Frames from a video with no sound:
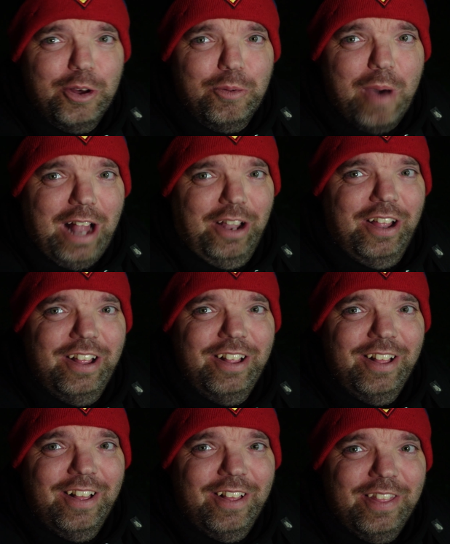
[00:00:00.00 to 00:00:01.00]
Well,
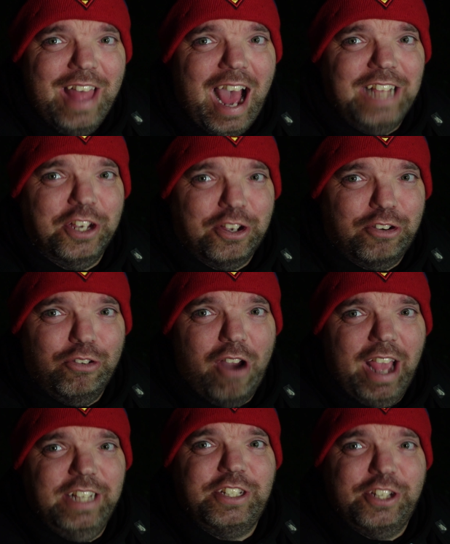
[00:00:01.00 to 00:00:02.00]
that is a
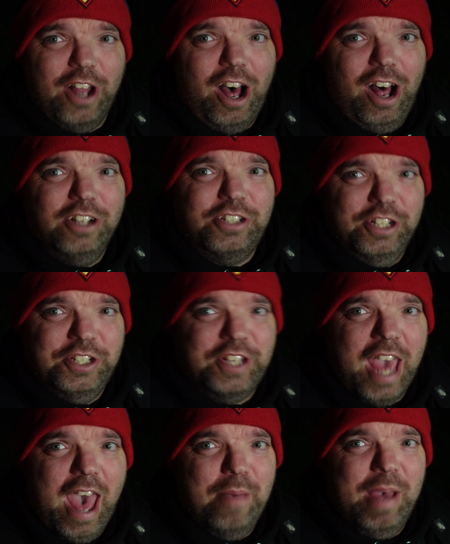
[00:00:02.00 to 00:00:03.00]
great start to the
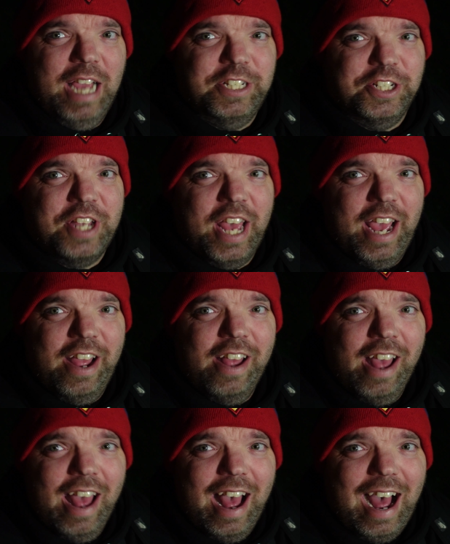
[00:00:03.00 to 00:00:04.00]
scare mazes here
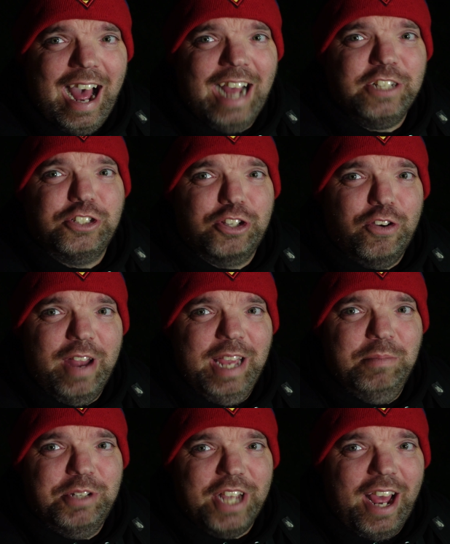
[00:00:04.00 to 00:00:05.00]
at
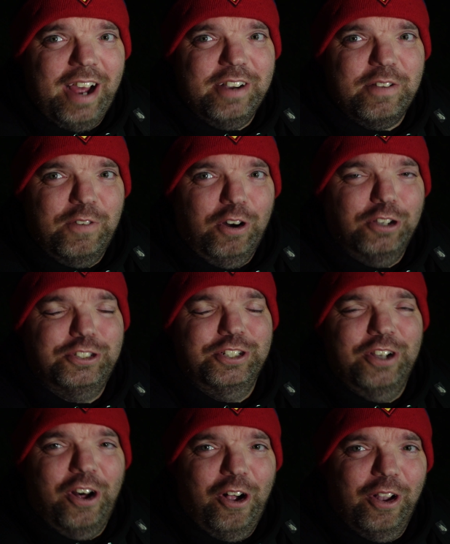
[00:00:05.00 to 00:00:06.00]
Screams at
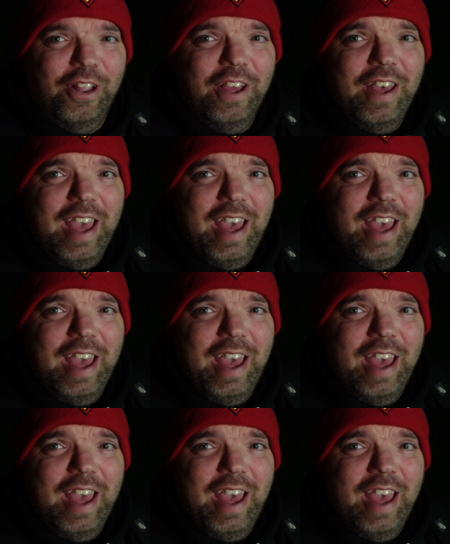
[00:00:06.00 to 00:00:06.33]
Thornton Hall.